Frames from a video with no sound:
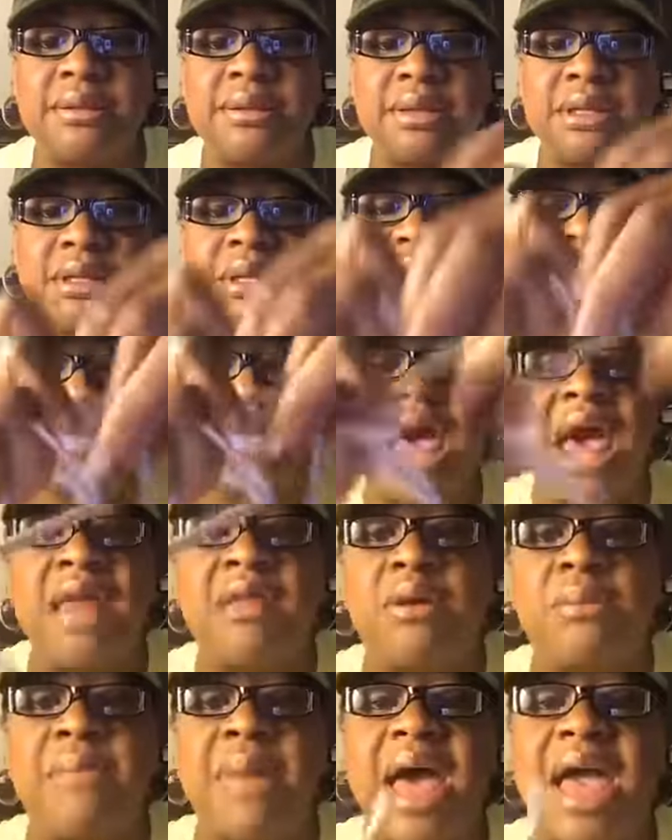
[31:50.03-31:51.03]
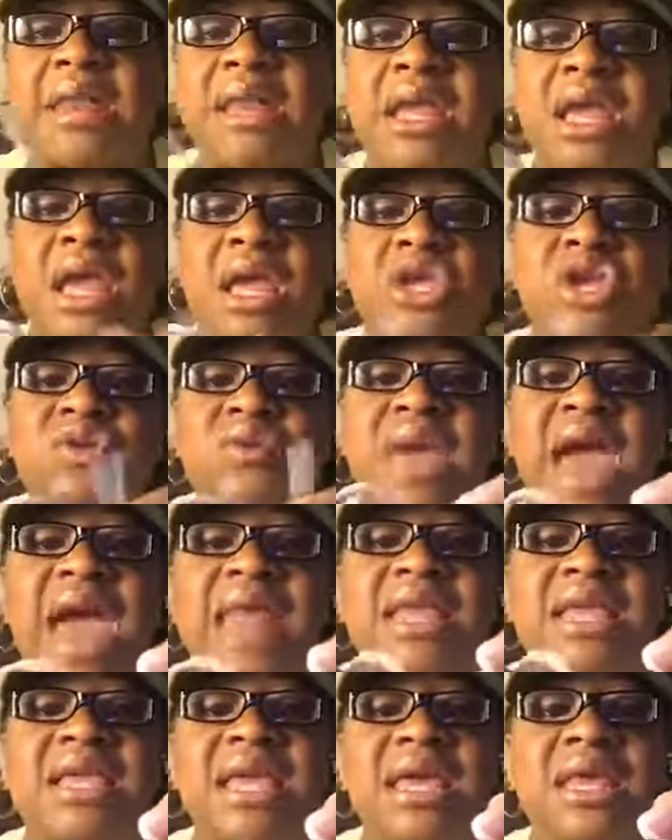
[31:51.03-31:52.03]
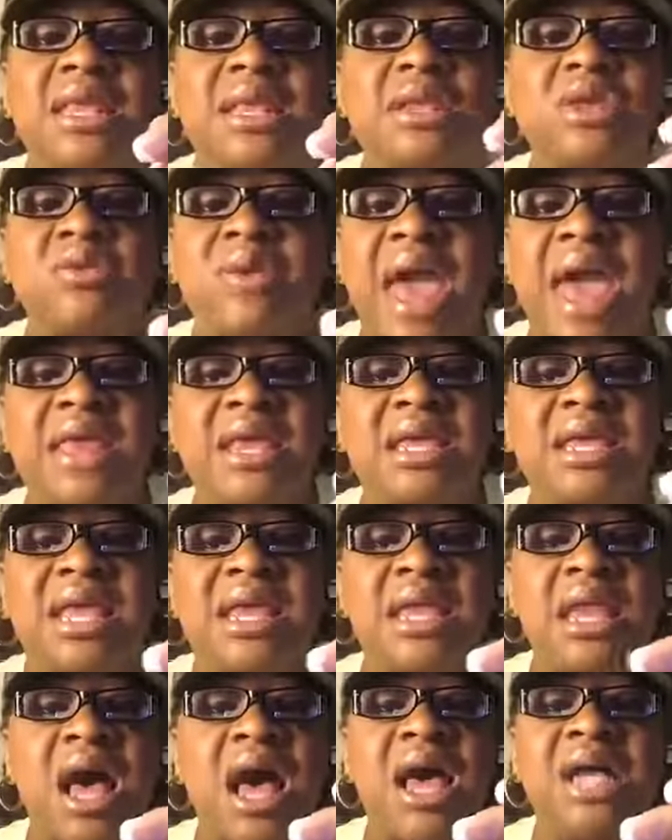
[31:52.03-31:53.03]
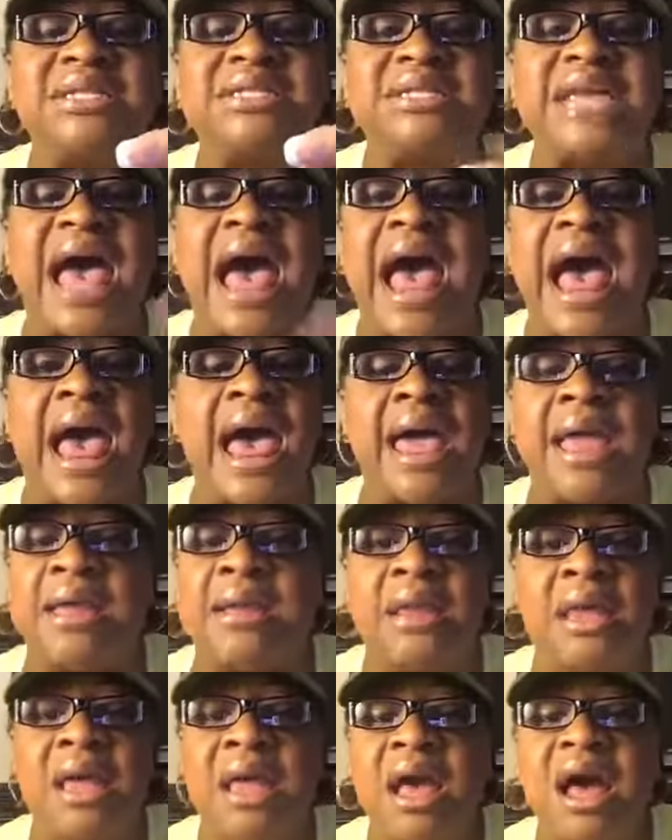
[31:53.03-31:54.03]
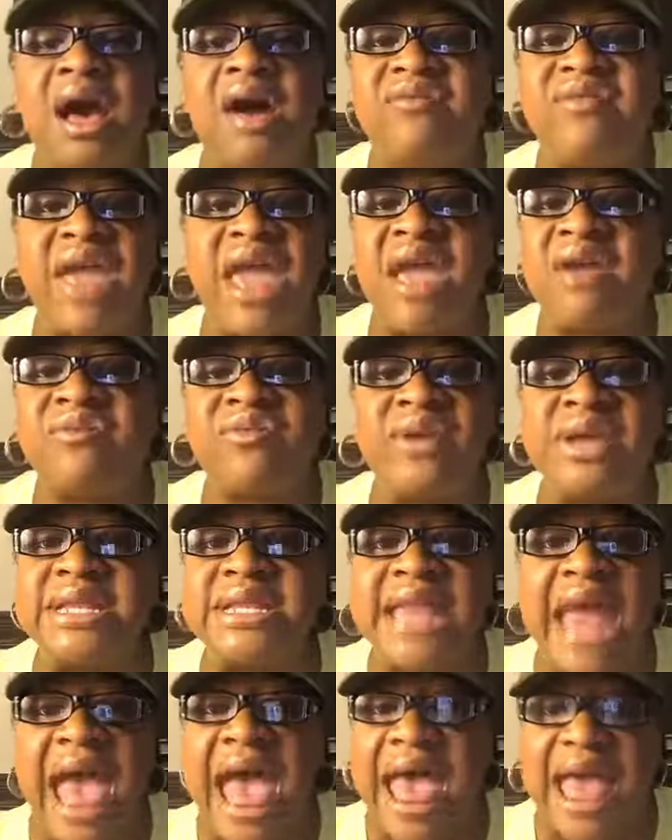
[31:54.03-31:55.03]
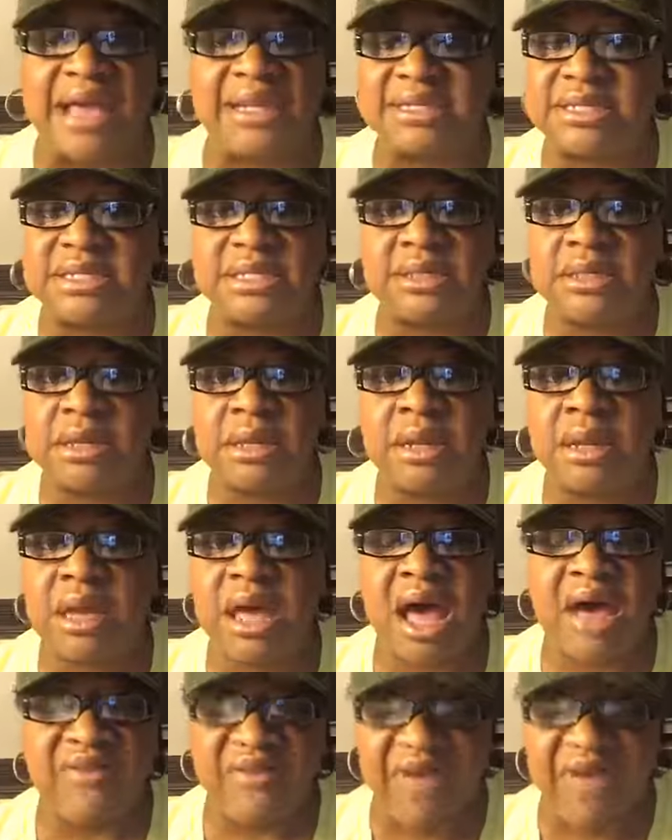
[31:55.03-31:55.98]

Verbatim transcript: good God Almighty. You got to get you got to get untied of every knot of